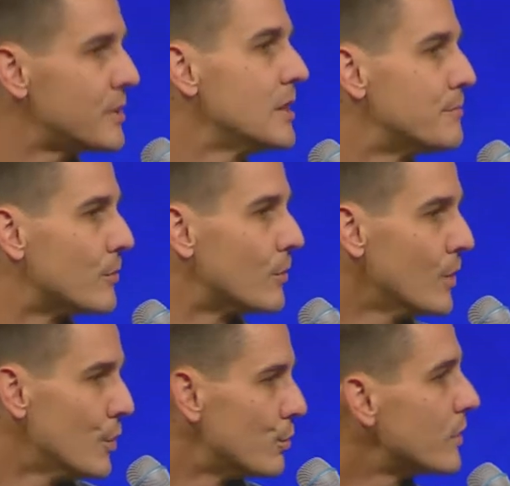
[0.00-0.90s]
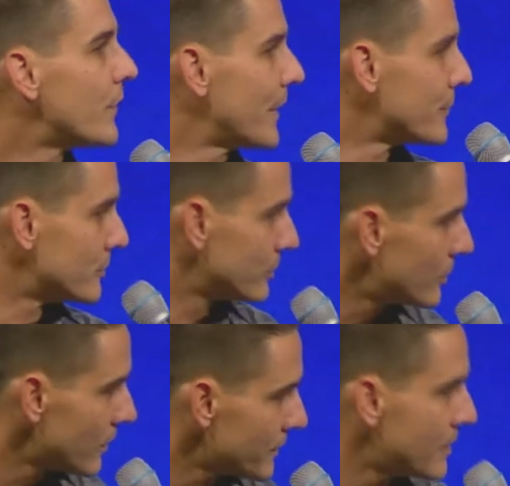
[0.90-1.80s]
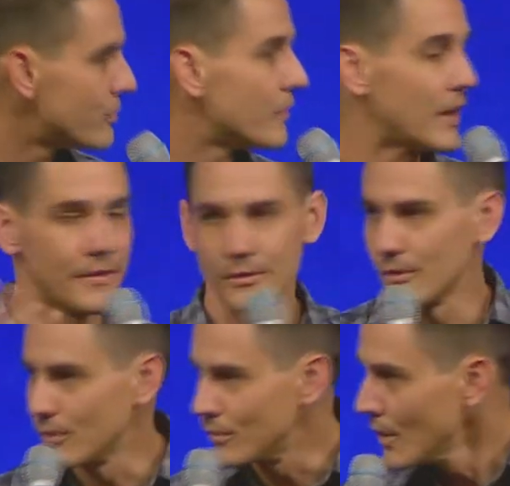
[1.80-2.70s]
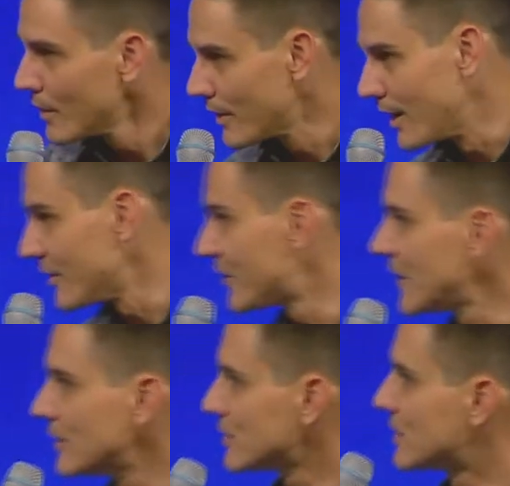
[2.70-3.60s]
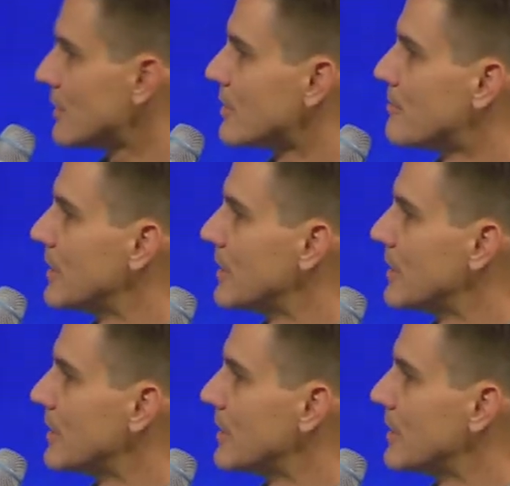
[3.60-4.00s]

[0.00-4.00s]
people would have had their own garden. They would have had their own fields. They would have